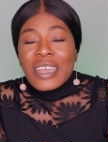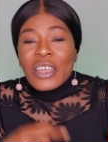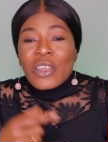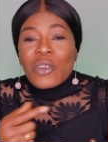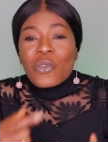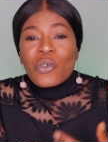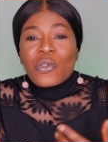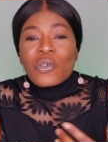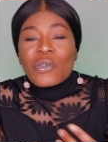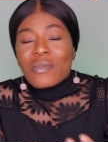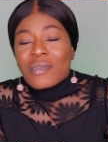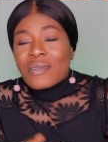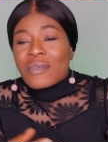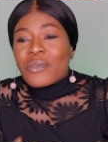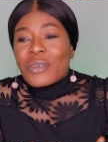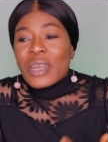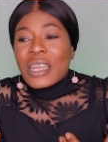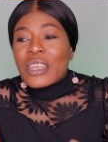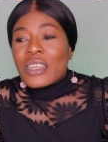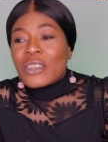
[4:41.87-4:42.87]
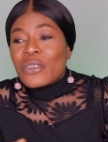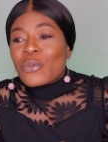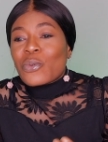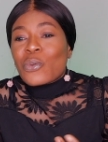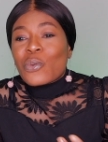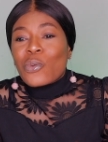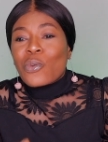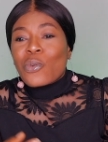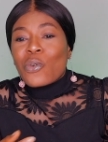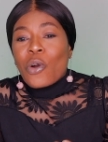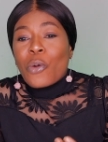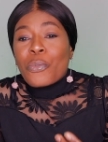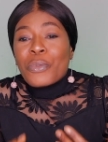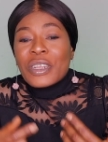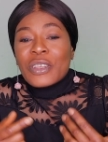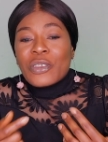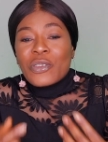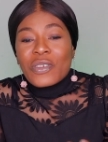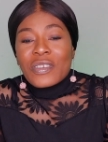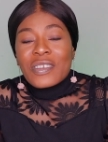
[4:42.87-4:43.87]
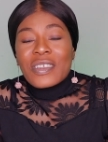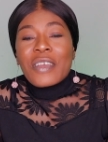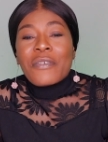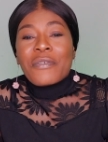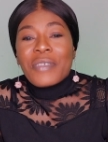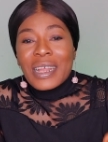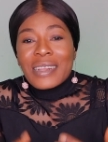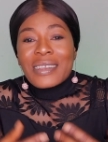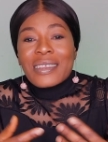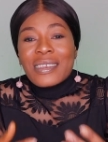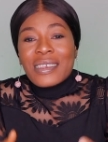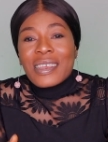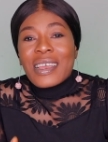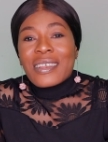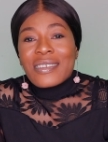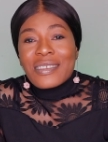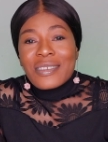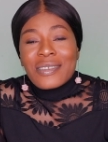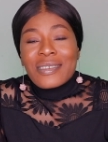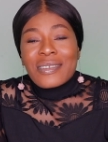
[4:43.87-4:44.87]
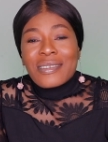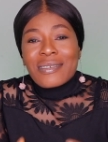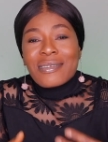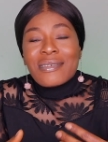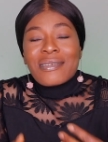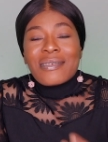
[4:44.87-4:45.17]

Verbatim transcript: you know trying to commit yourself that yes,